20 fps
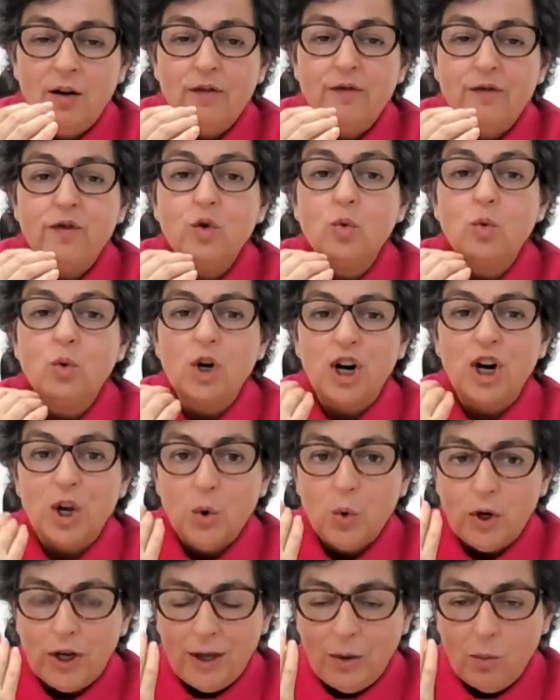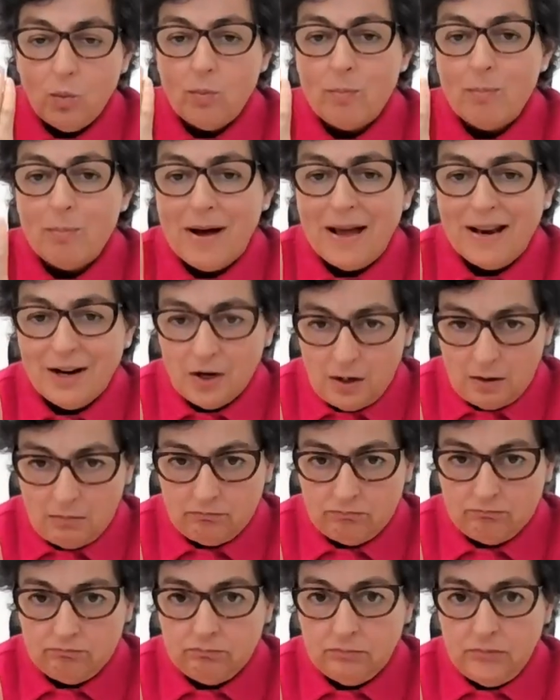forward-looking manner.
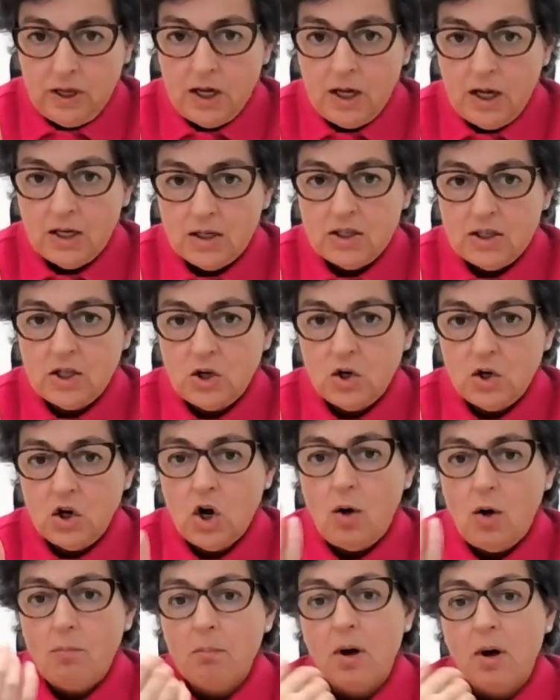So not